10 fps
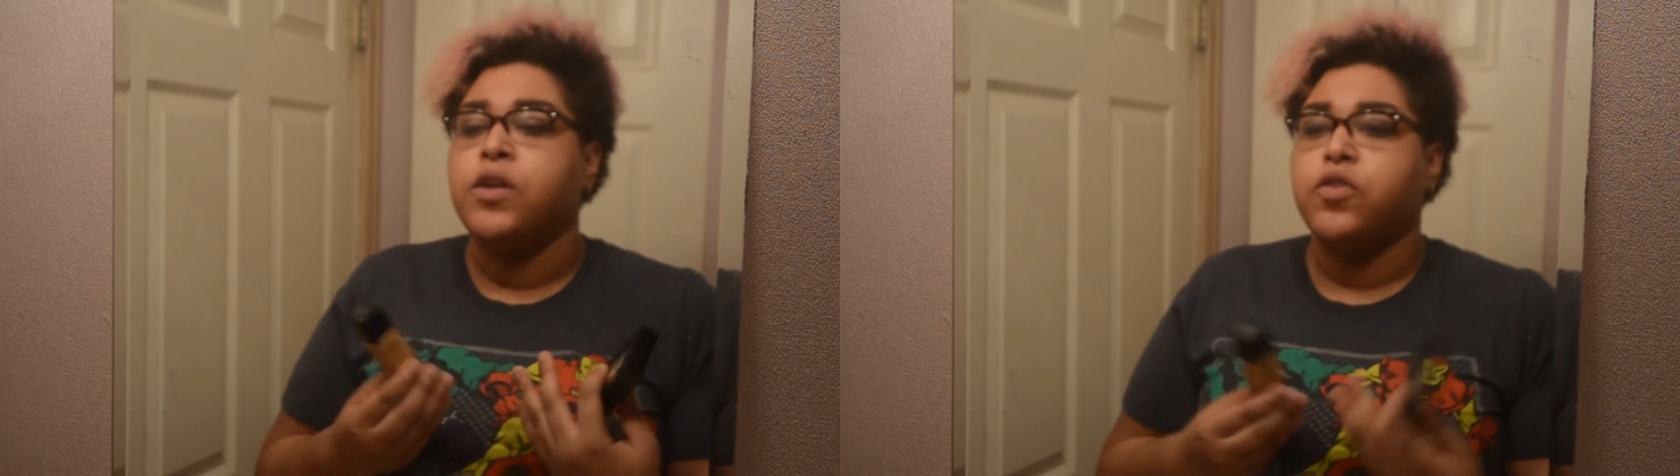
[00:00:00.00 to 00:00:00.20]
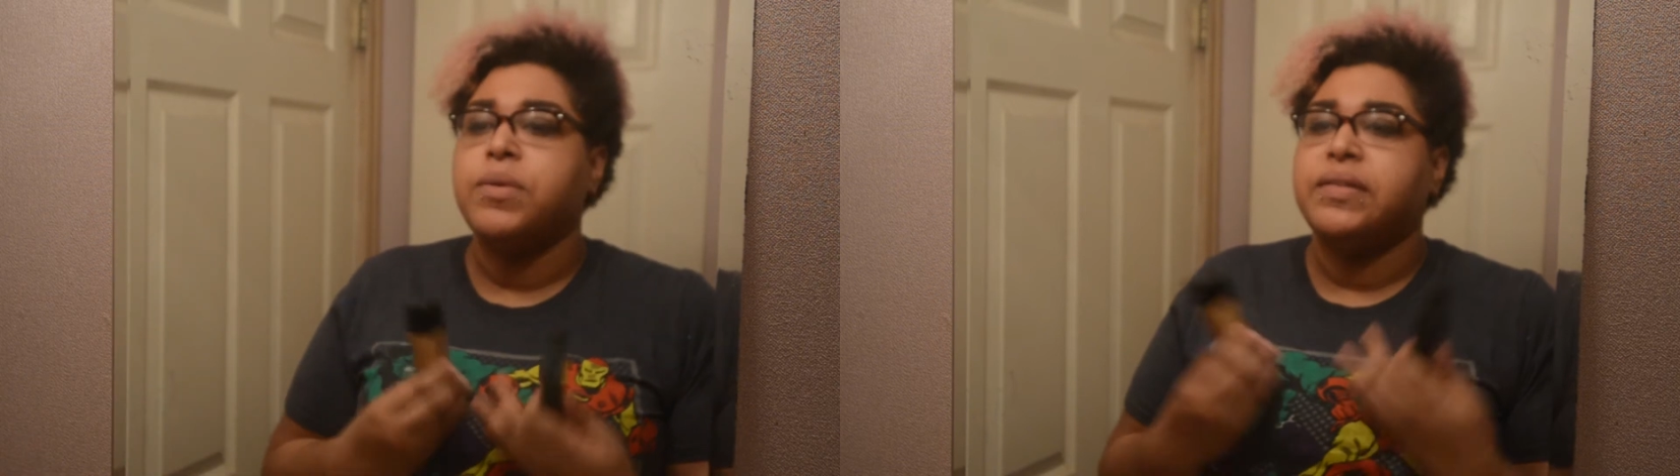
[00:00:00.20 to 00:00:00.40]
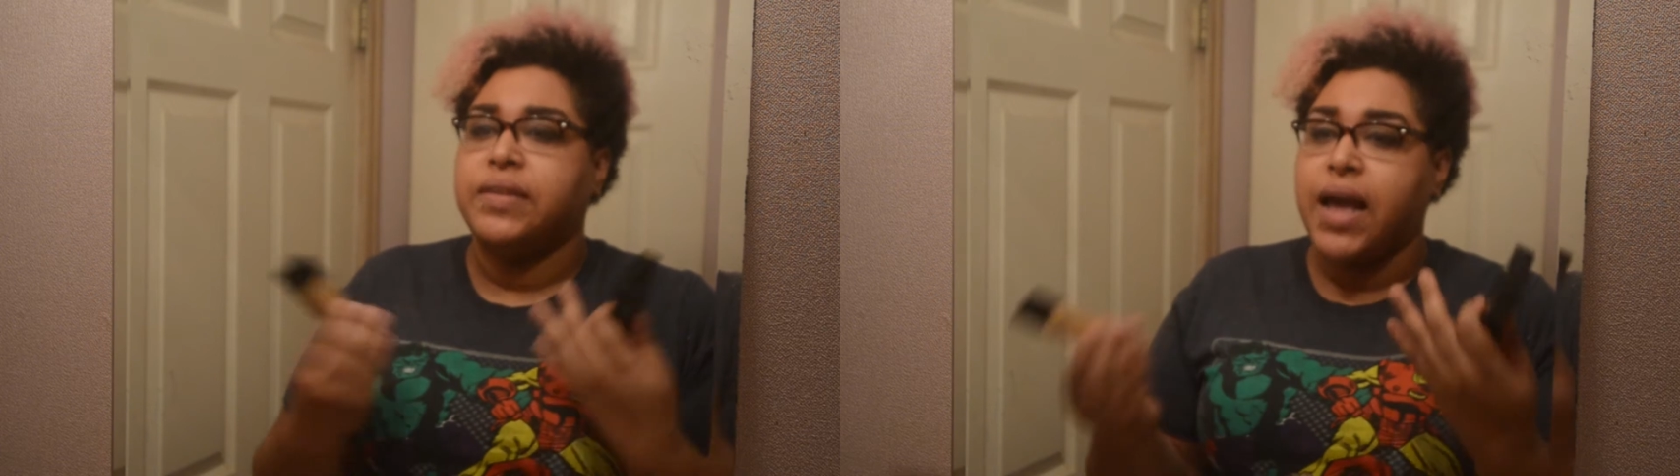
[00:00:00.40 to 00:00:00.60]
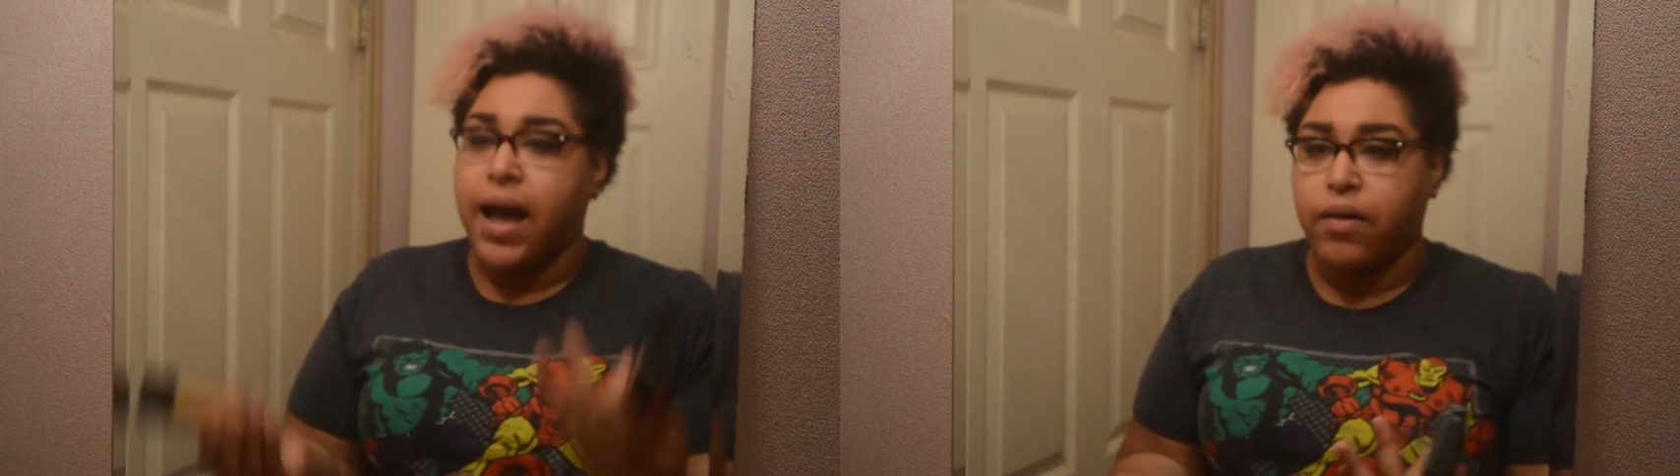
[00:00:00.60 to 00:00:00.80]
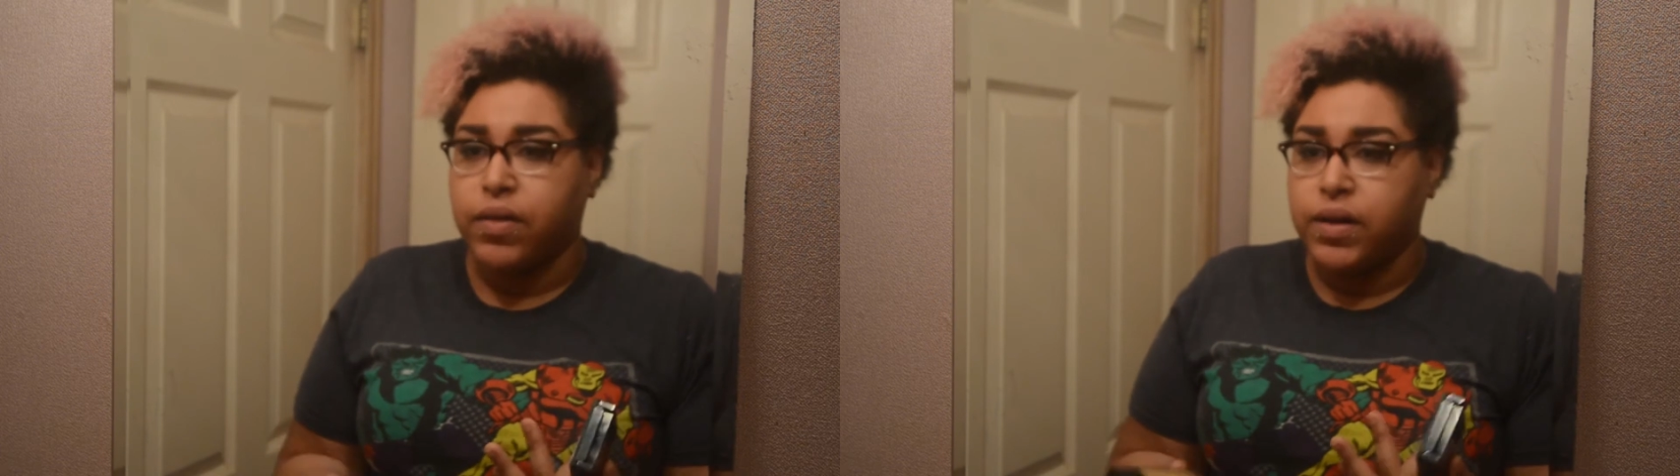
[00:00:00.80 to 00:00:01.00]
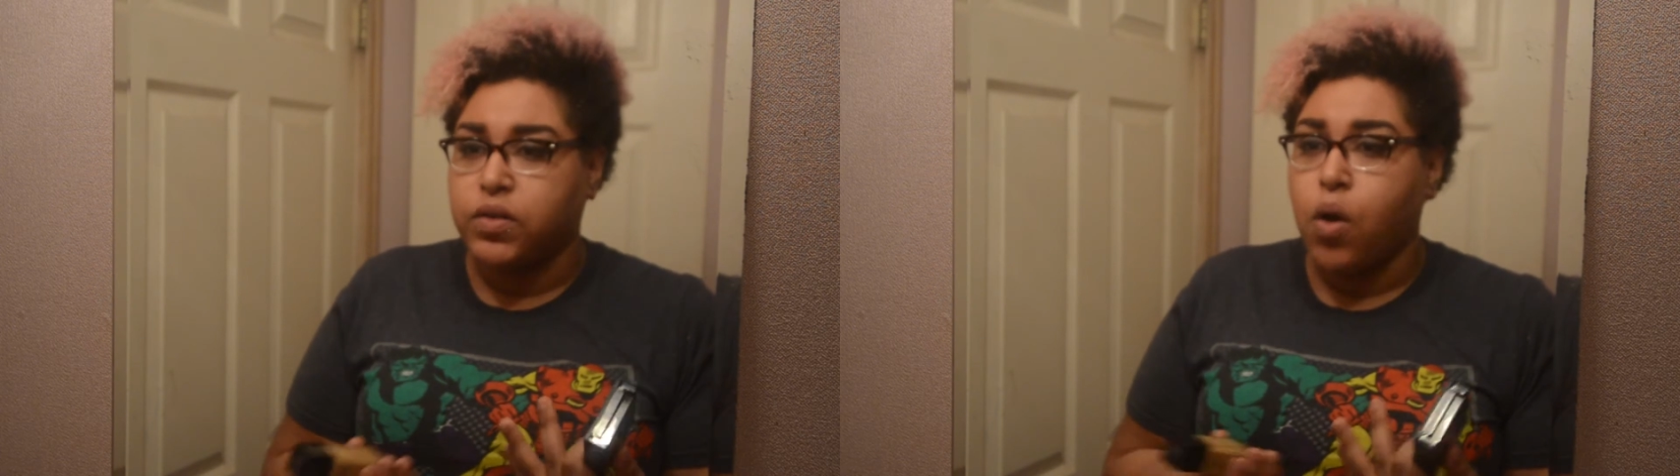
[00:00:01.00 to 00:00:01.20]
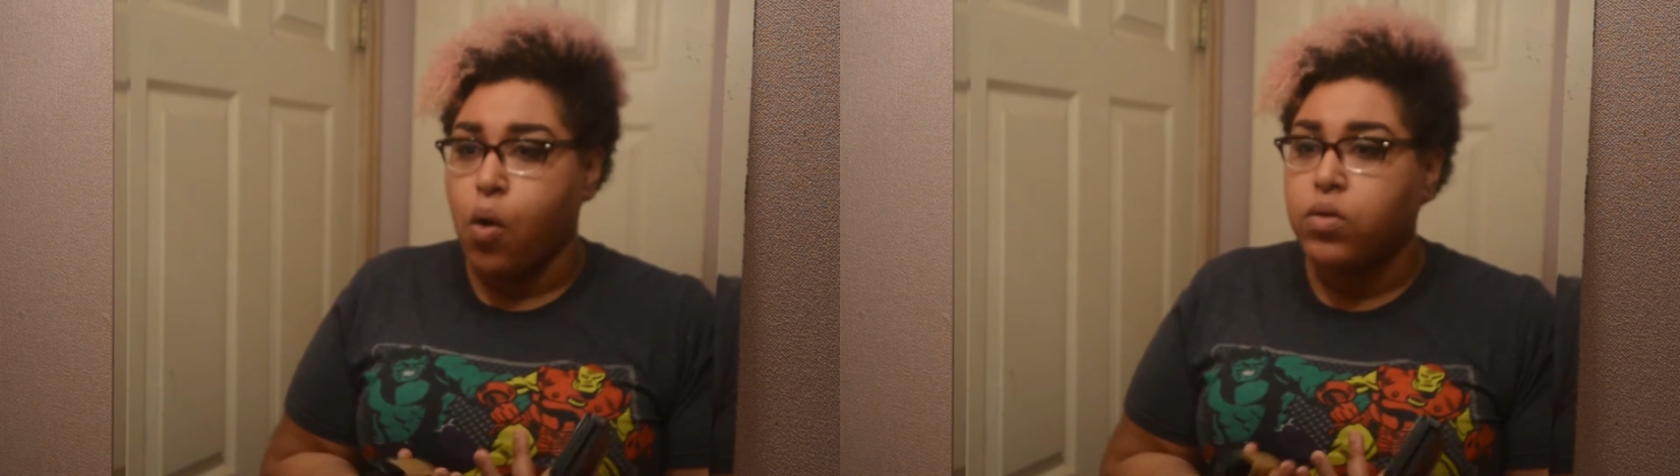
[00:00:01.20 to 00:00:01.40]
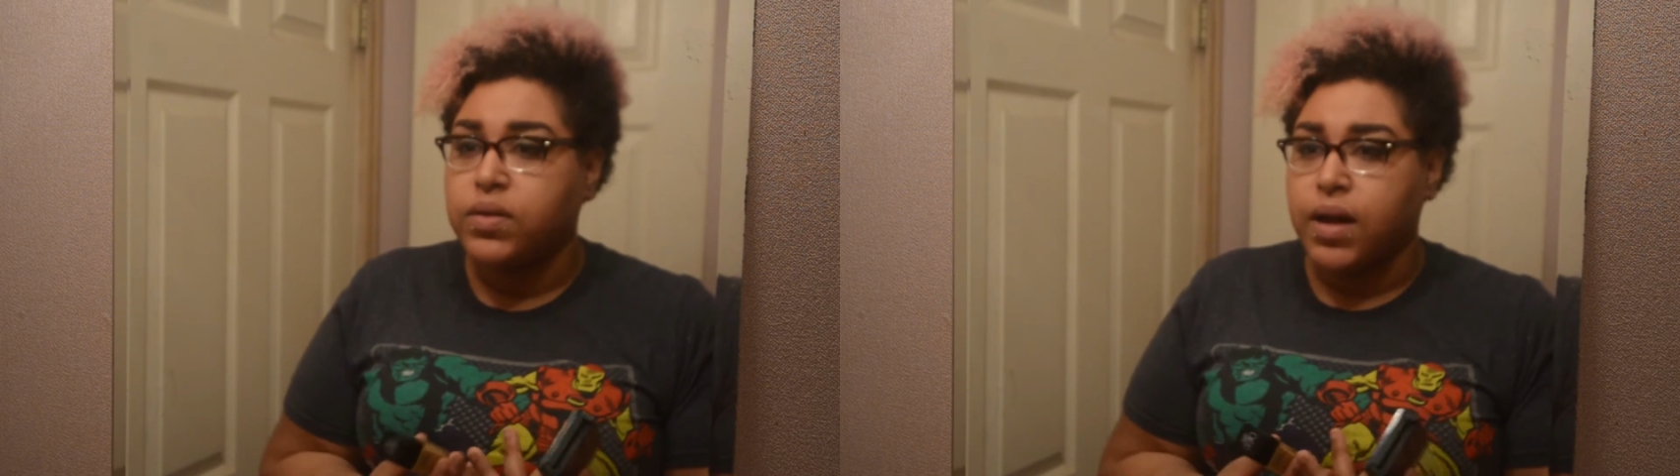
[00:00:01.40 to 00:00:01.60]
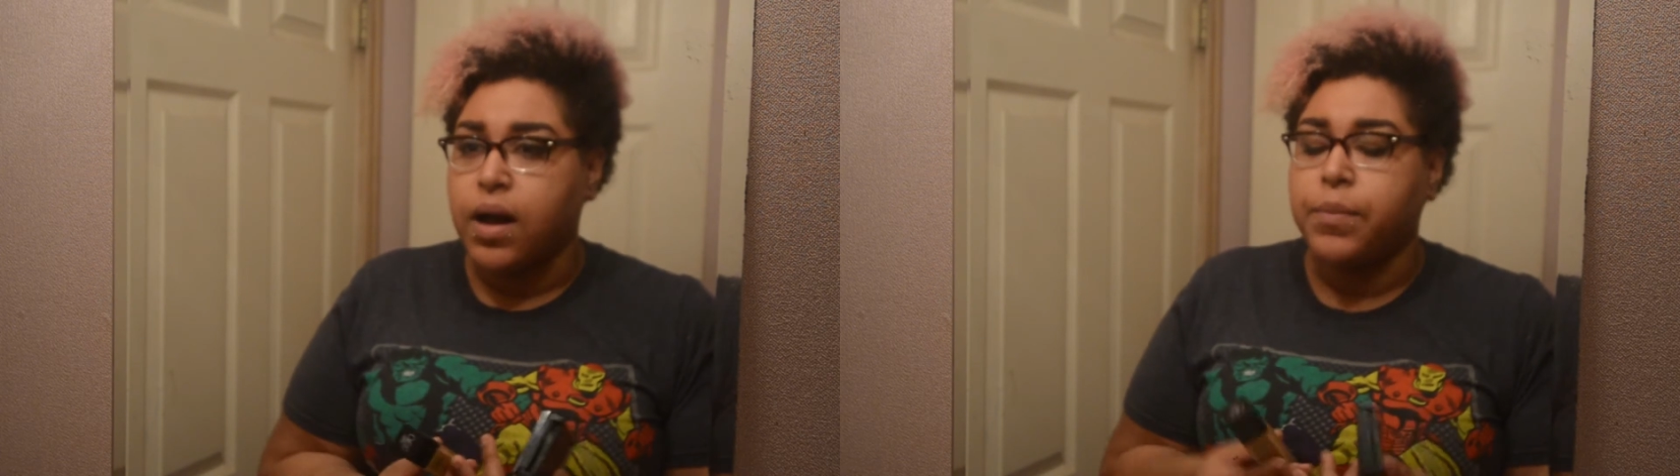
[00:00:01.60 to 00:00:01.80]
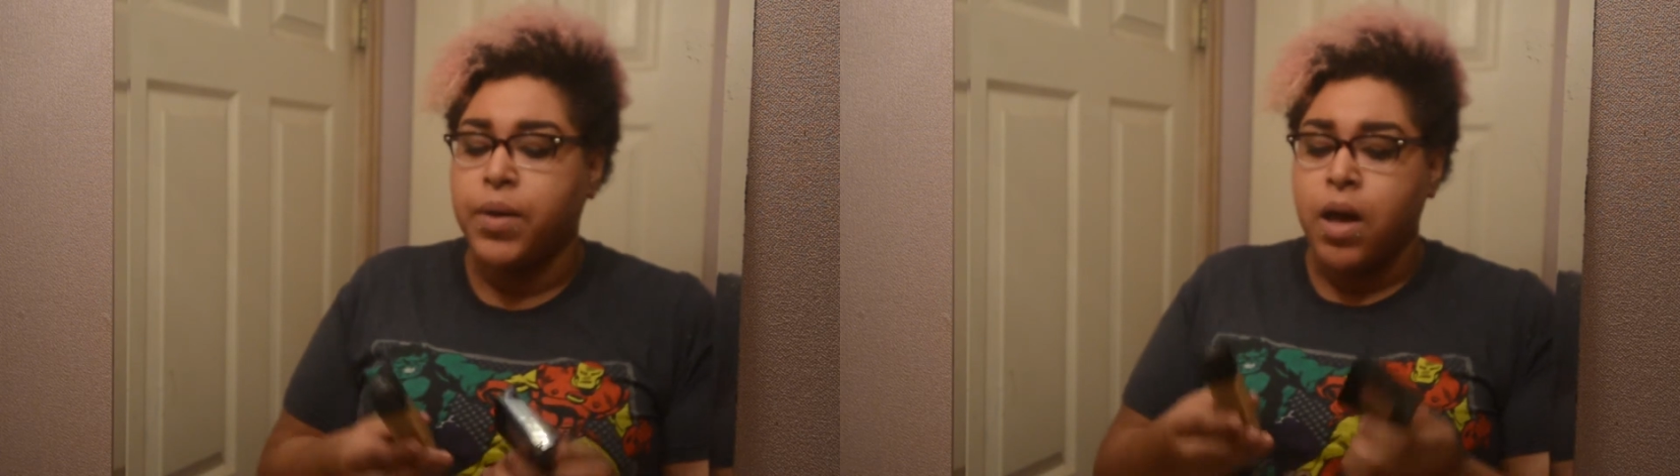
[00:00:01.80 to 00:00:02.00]
So I'm going to see how this holds
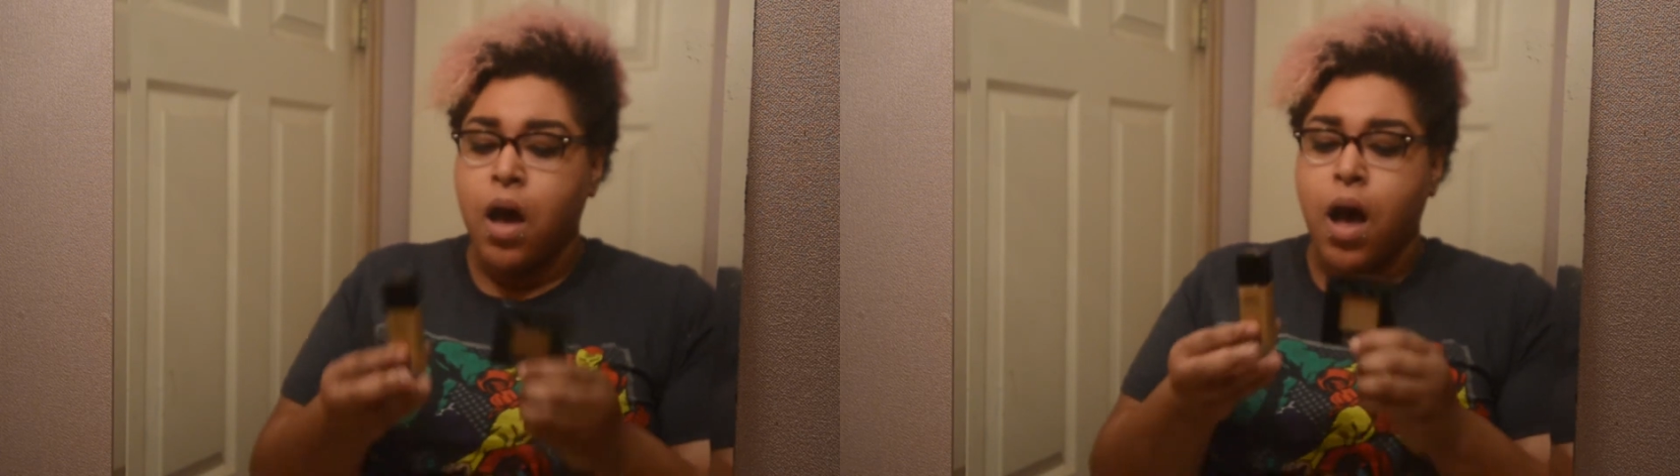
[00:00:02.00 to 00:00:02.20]
up.